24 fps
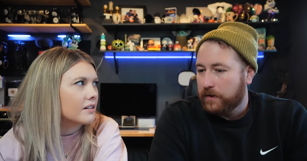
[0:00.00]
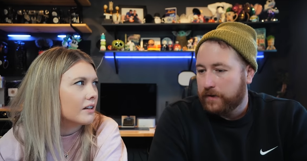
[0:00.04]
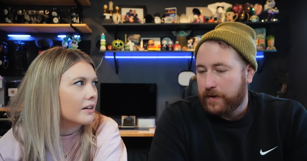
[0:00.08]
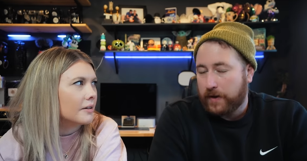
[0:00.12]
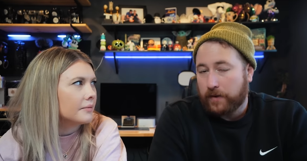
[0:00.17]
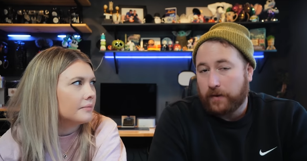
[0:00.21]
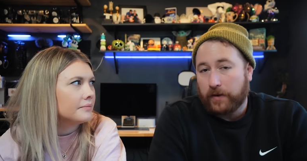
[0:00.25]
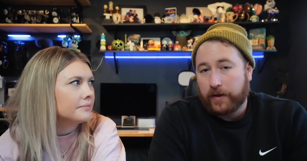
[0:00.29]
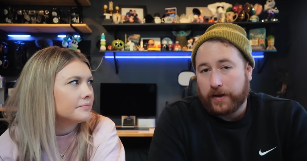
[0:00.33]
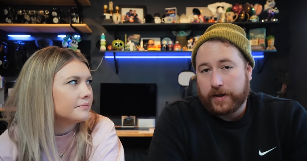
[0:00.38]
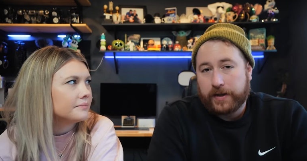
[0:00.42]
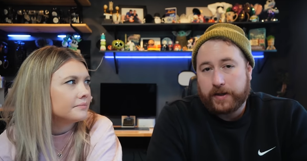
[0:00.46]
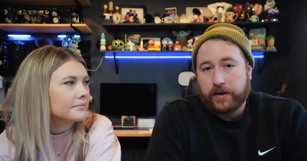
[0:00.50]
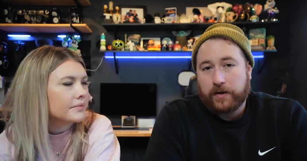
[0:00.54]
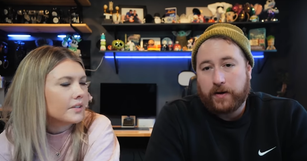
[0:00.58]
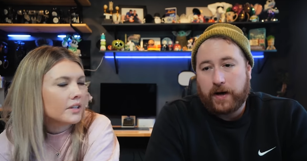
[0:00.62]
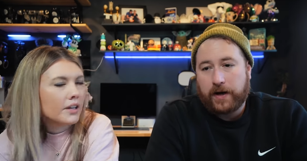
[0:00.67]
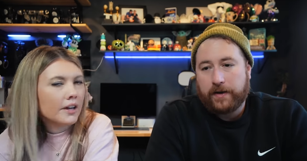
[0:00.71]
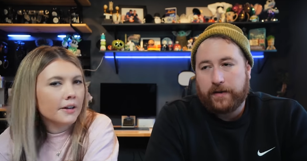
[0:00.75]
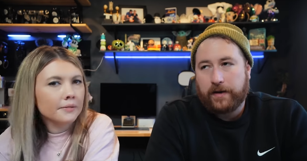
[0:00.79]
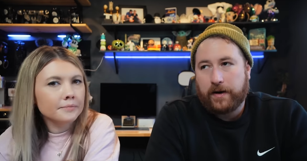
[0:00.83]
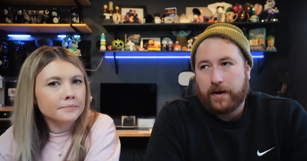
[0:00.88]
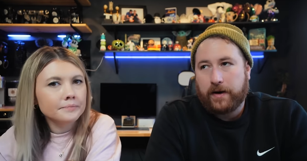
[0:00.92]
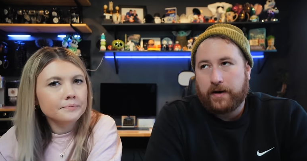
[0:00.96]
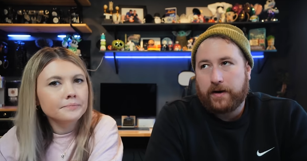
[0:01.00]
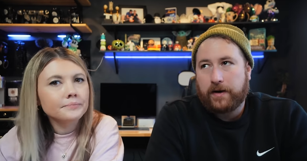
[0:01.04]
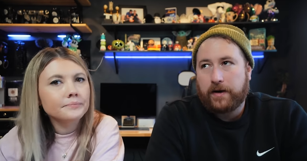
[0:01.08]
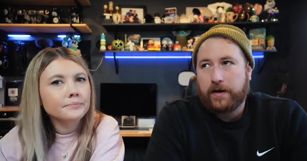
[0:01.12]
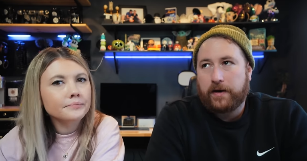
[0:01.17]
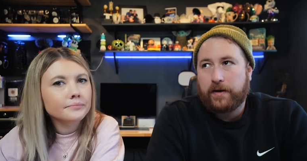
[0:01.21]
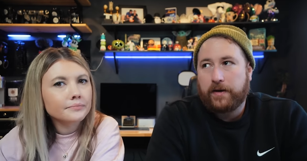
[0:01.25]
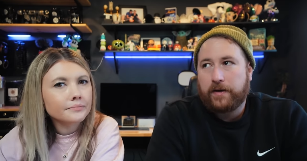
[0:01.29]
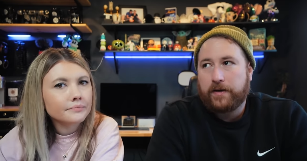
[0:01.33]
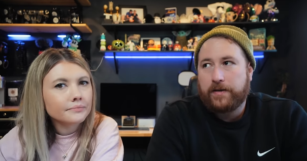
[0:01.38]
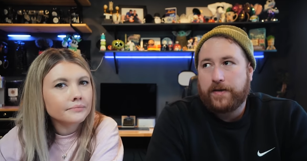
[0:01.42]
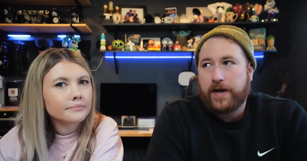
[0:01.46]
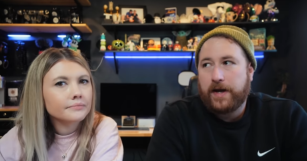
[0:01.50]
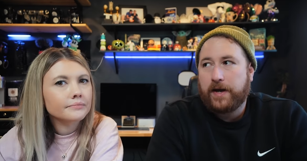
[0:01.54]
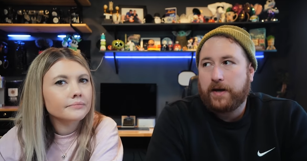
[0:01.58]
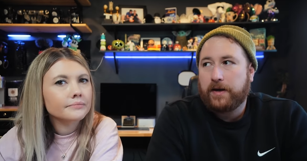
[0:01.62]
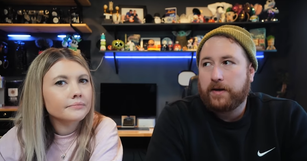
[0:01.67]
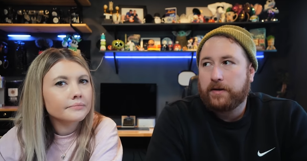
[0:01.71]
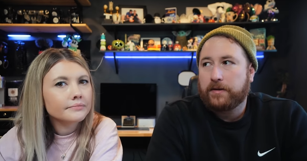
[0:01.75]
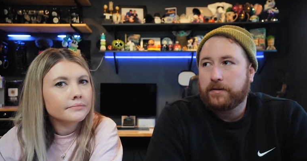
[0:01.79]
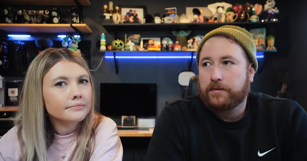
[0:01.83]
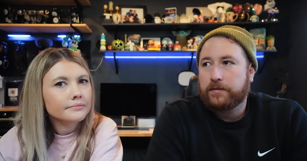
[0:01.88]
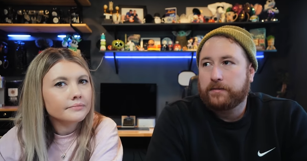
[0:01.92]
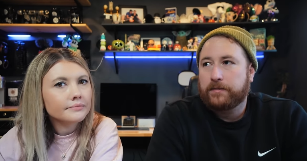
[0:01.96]
Speaker 1: club. They really do. Yeah. I, uh,
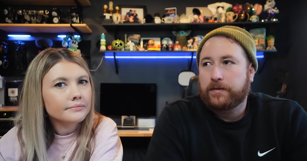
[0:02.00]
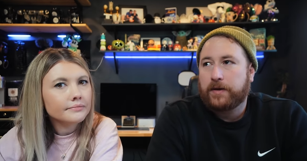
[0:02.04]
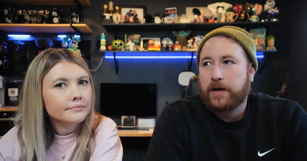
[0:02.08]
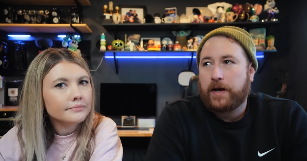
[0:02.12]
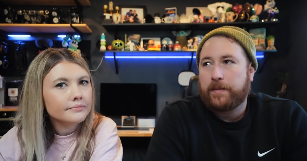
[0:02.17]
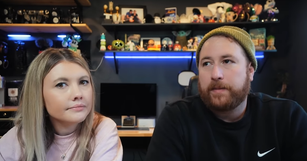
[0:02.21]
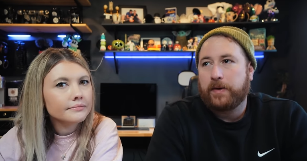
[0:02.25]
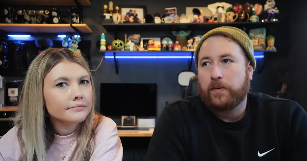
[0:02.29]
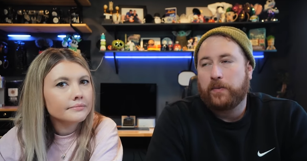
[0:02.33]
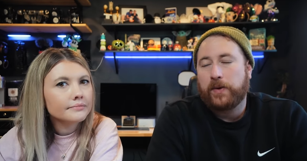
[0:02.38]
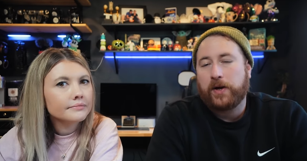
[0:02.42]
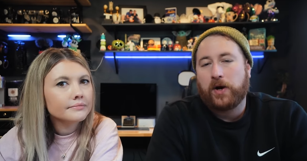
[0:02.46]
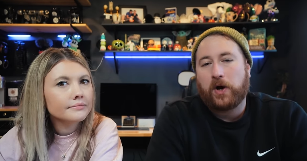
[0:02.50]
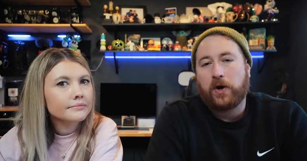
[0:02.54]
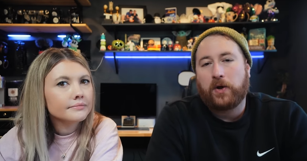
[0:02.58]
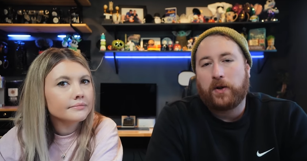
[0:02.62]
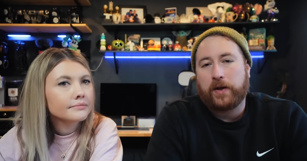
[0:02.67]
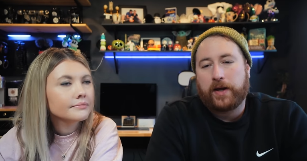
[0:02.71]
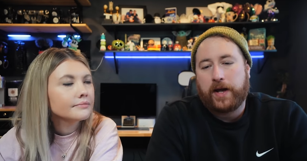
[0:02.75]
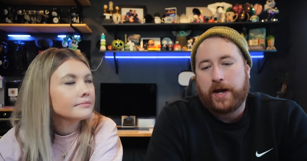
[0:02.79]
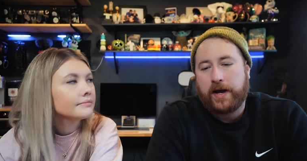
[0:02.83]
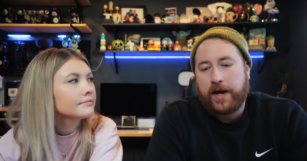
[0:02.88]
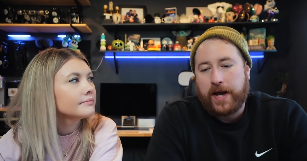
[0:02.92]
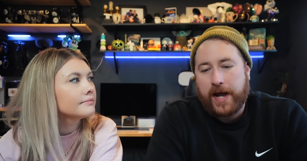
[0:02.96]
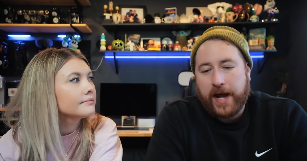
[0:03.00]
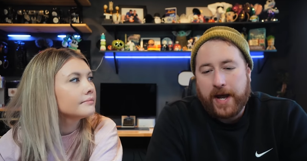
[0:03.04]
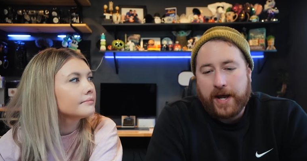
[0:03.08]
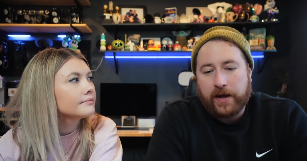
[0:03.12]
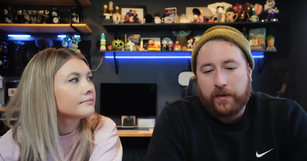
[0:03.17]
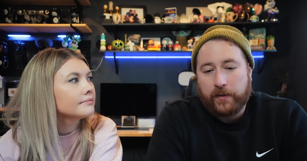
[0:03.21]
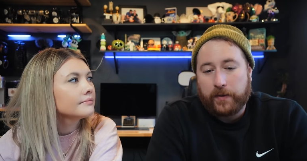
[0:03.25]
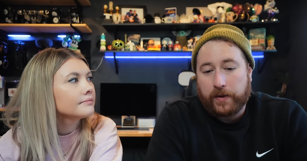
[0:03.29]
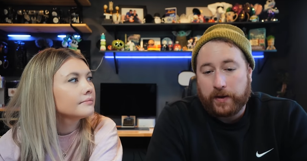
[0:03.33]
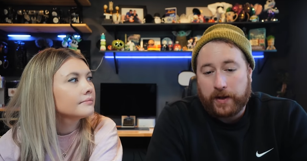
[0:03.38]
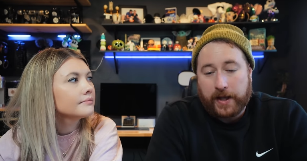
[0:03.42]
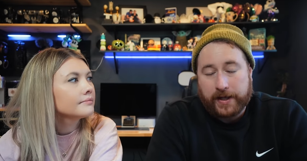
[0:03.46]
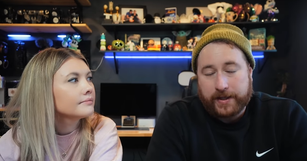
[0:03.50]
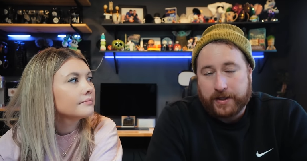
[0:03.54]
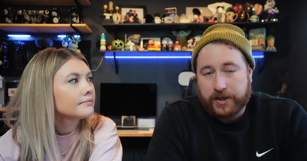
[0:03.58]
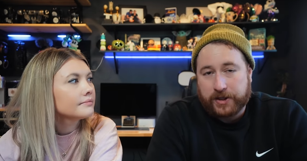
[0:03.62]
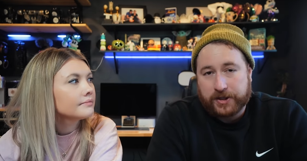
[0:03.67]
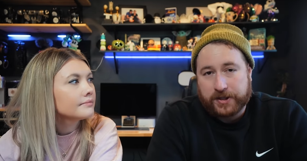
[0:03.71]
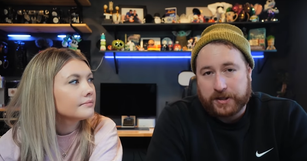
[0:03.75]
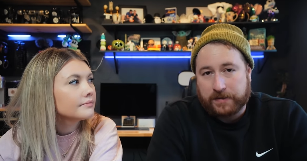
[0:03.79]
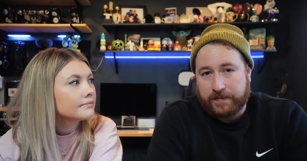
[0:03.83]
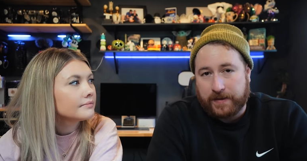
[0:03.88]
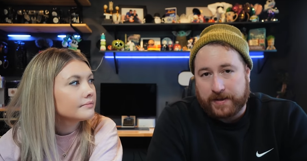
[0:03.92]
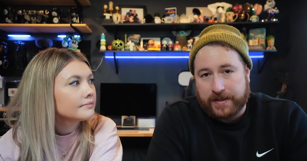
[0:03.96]
they, I mean, we all a, a, we like to
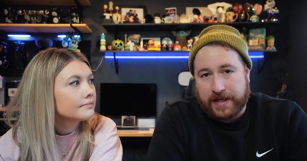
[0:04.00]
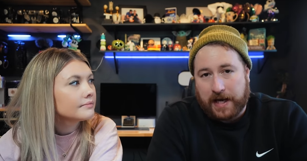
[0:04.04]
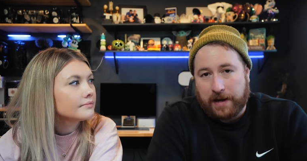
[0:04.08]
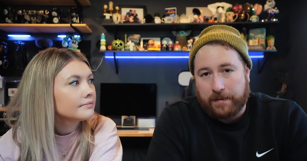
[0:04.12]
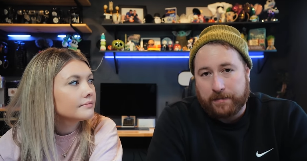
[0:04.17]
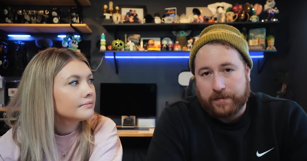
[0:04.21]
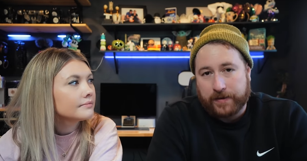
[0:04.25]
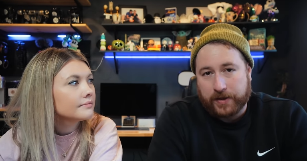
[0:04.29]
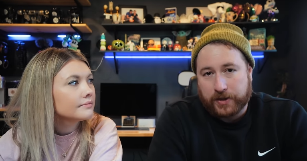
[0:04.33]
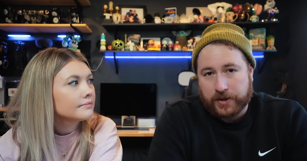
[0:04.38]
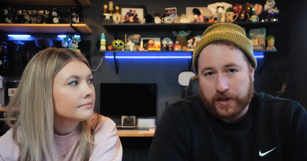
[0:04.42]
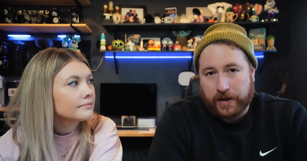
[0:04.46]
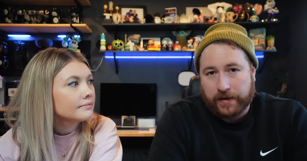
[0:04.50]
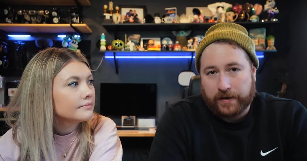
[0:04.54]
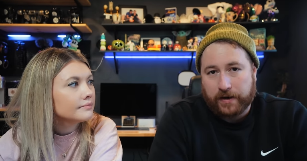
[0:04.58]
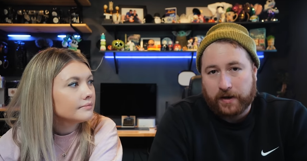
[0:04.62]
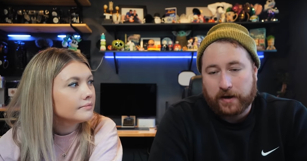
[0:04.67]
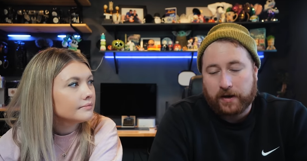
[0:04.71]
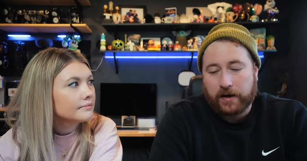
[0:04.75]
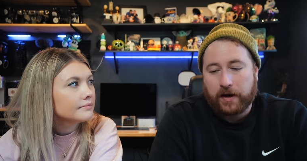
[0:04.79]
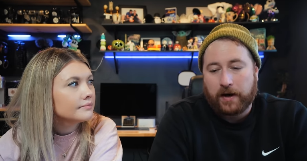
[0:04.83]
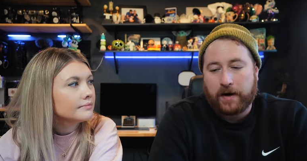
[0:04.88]
just spend time with each other.